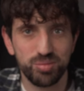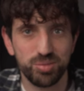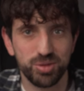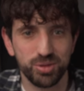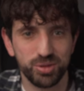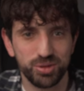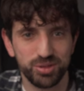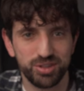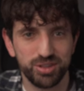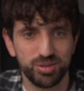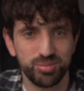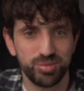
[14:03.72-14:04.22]

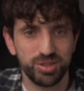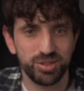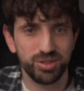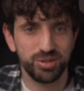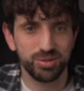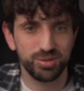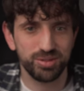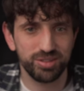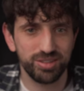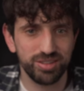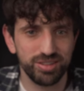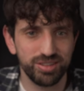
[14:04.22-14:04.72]
MongoDB
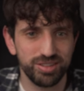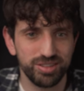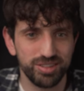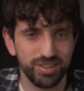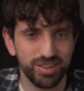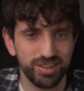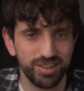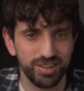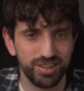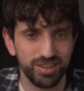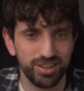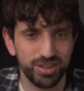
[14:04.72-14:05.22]
uses
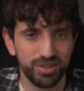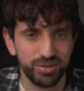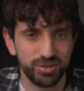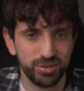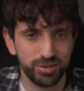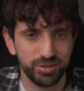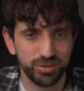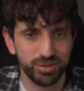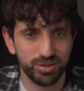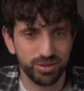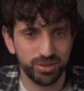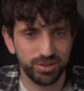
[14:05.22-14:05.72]

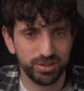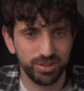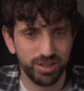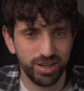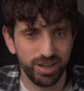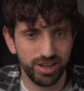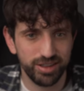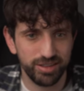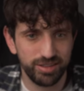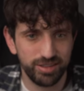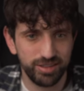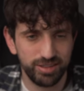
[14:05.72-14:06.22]

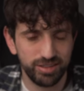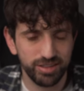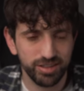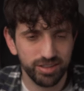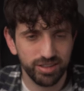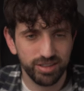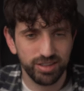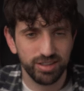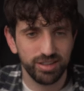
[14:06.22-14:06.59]
_id